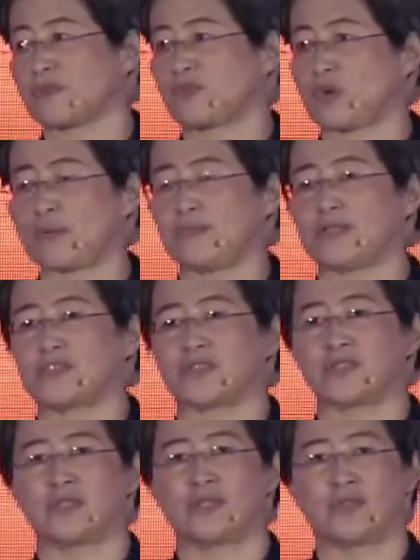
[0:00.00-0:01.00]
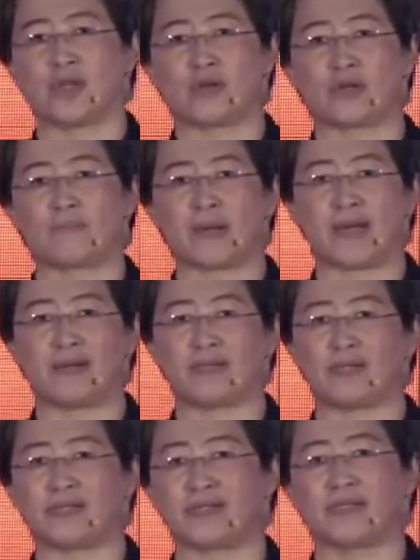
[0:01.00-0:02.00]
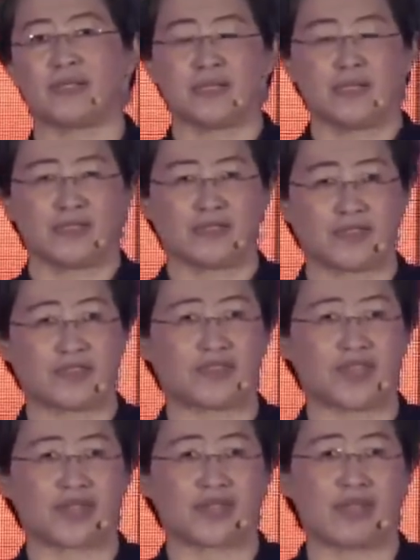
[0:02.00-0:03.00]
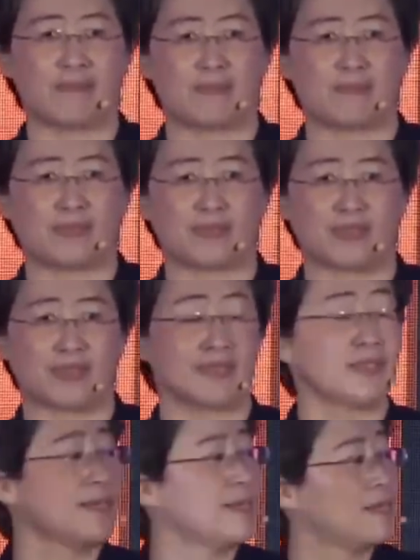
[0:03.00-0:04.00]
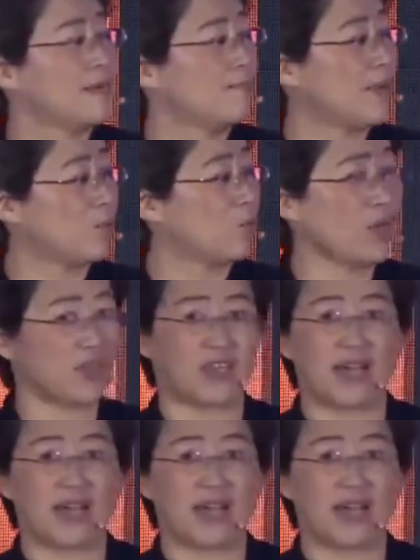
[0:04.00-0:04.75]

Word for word: performance, lower power, third-gen capability. But with